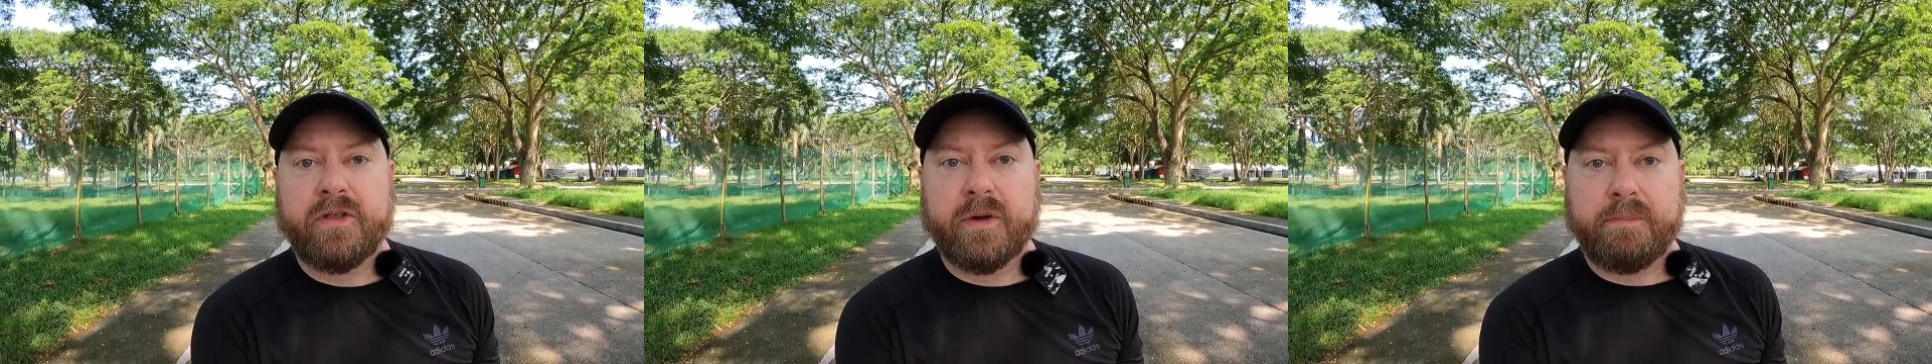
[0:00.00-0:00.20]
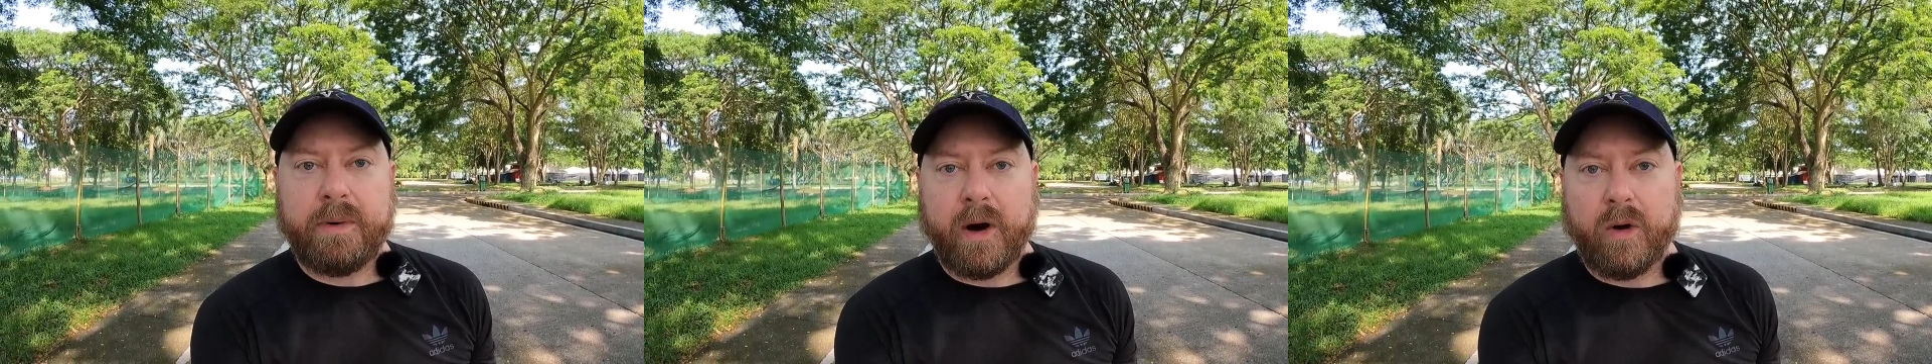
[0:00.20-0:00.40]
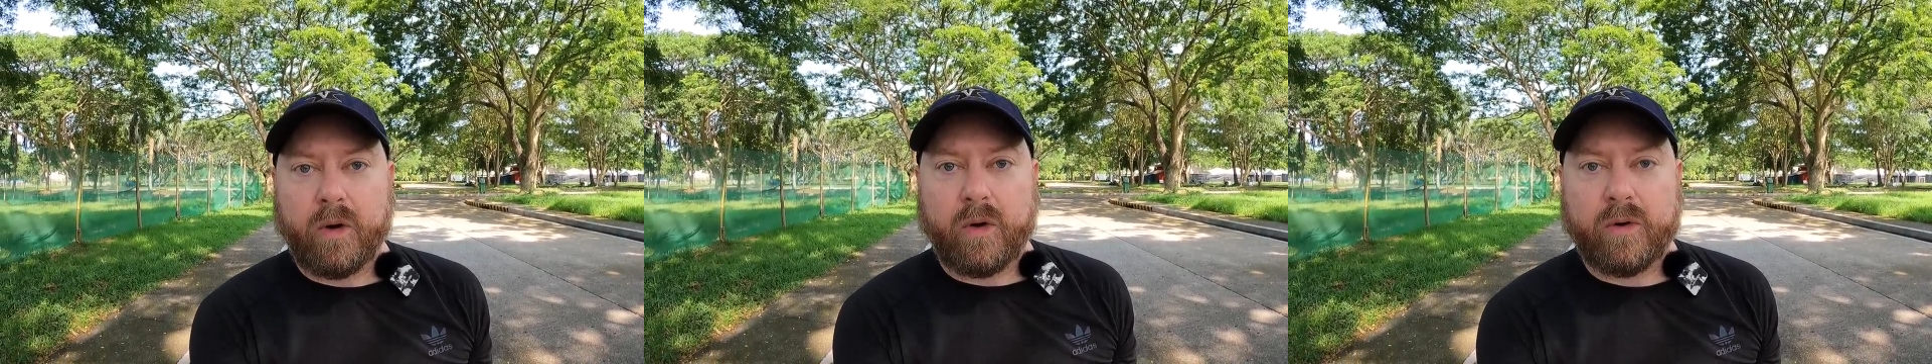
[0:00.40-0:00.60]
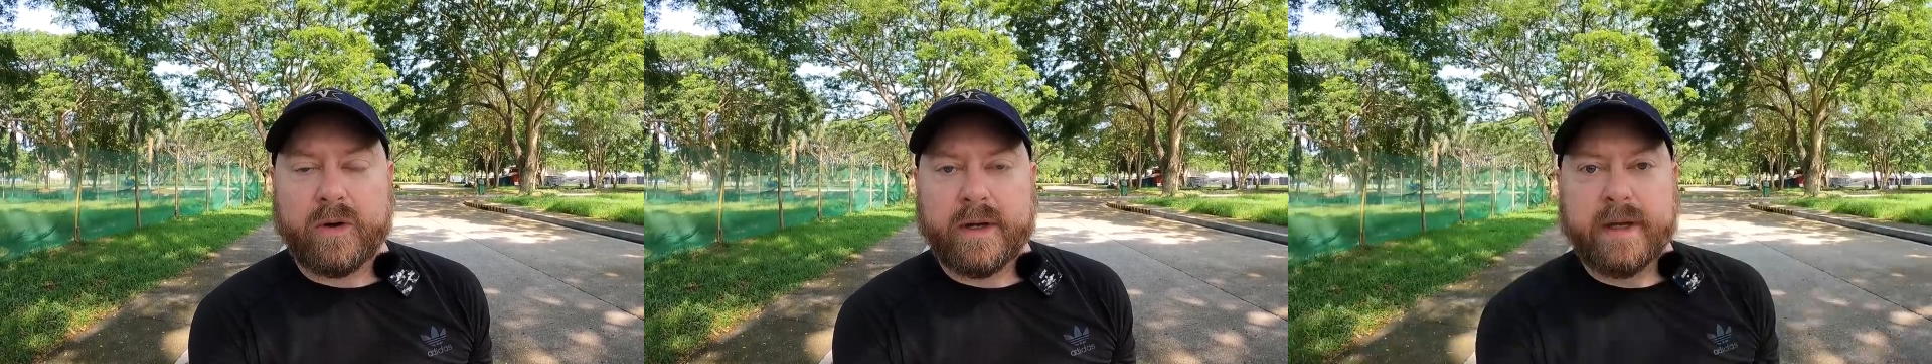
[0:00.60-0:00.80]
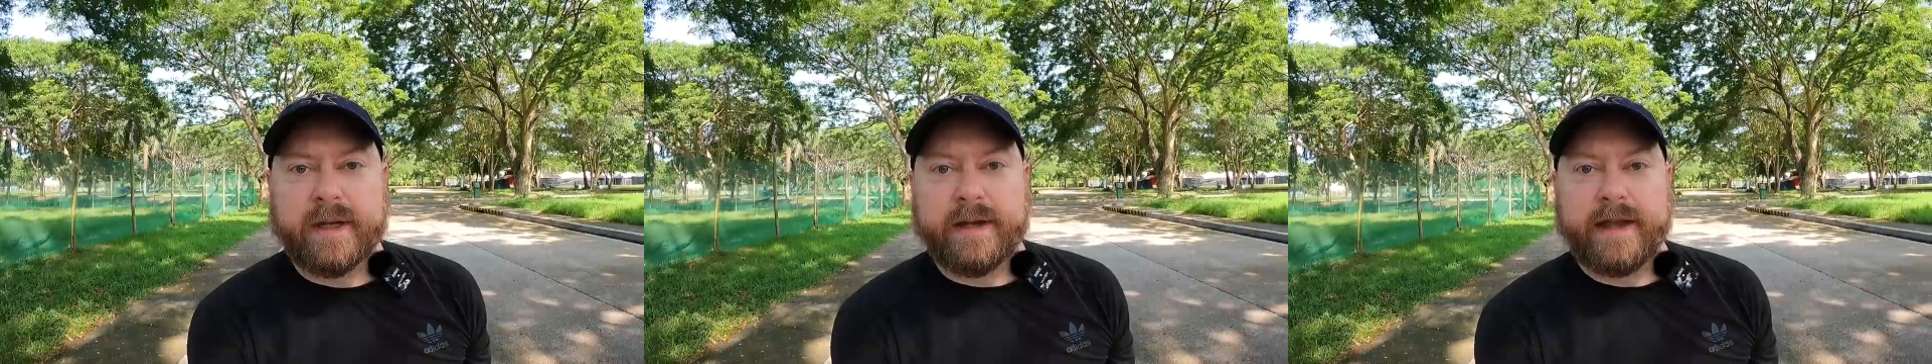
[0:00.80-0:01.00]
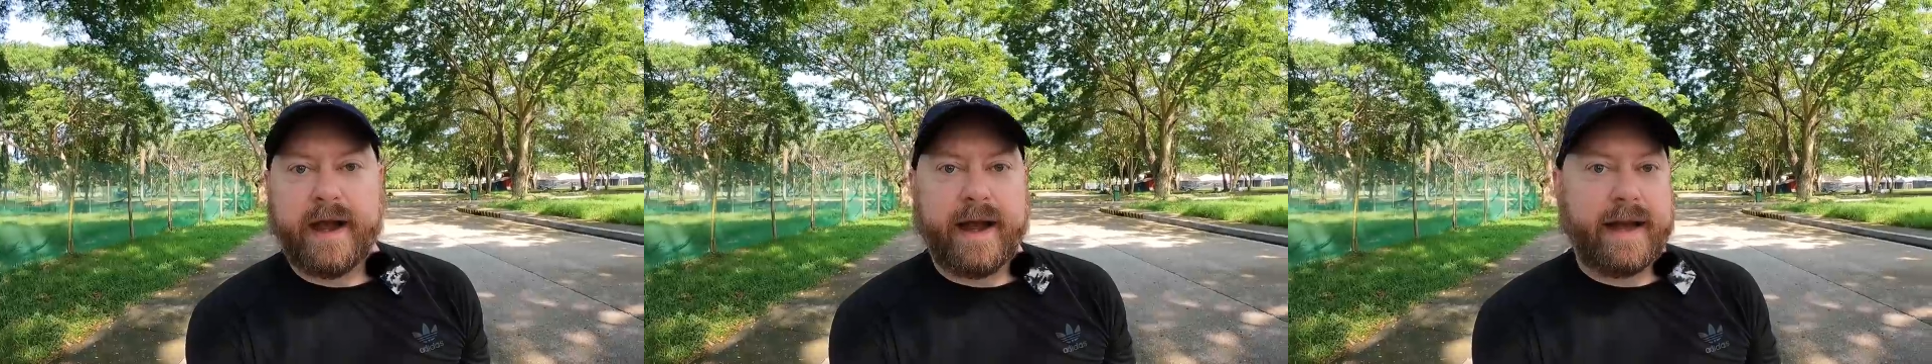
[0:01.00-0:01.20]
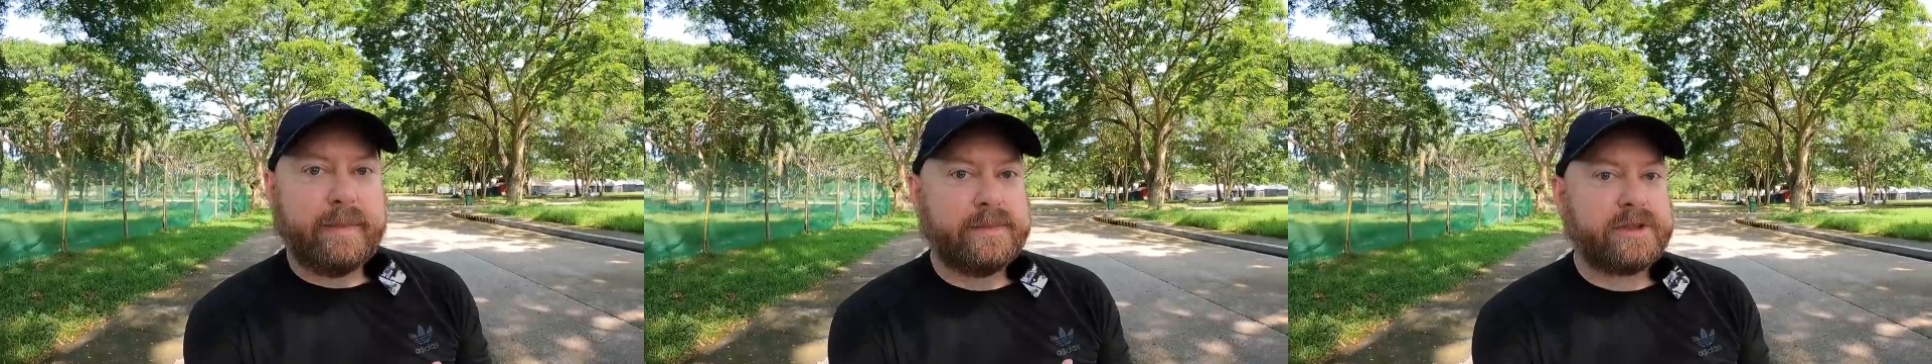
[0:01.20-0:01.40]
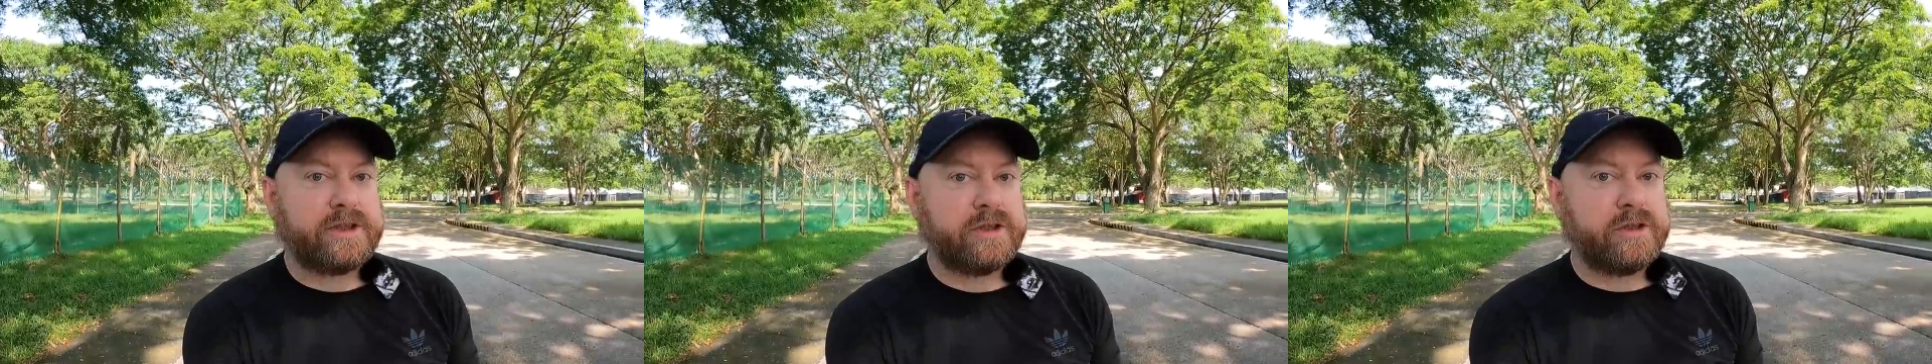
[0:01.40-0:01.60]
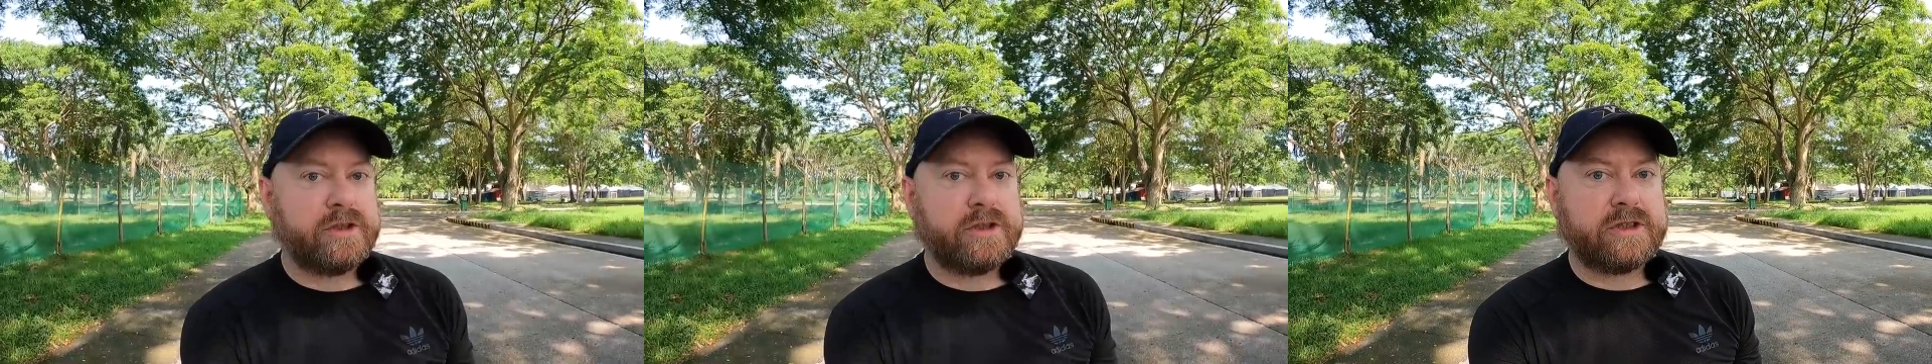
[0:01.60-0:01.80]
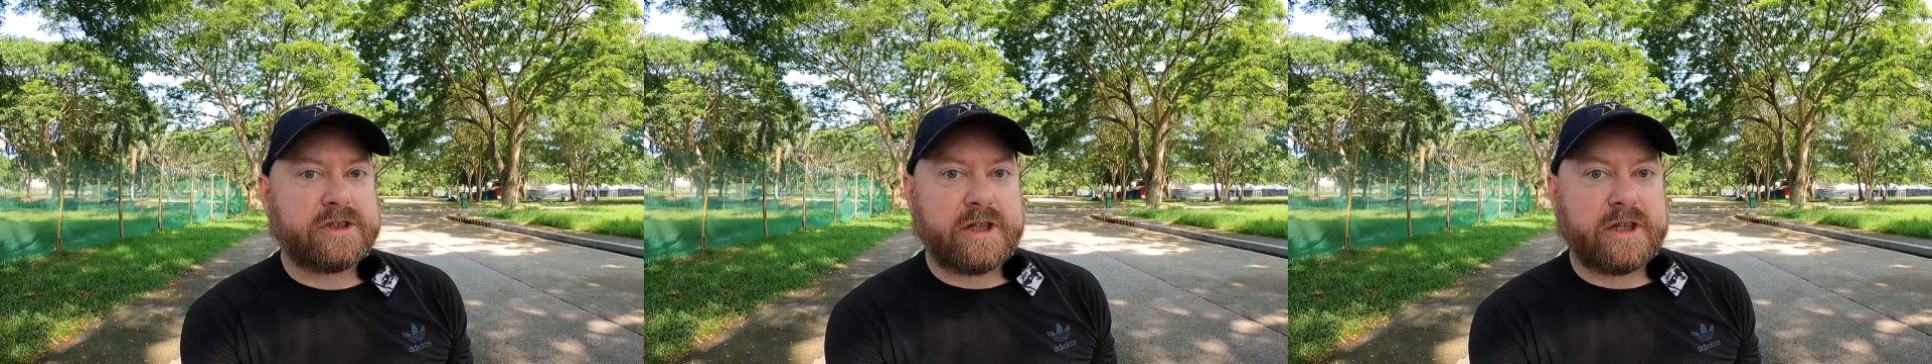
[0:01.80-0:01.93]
the bowl. Now, I'm sure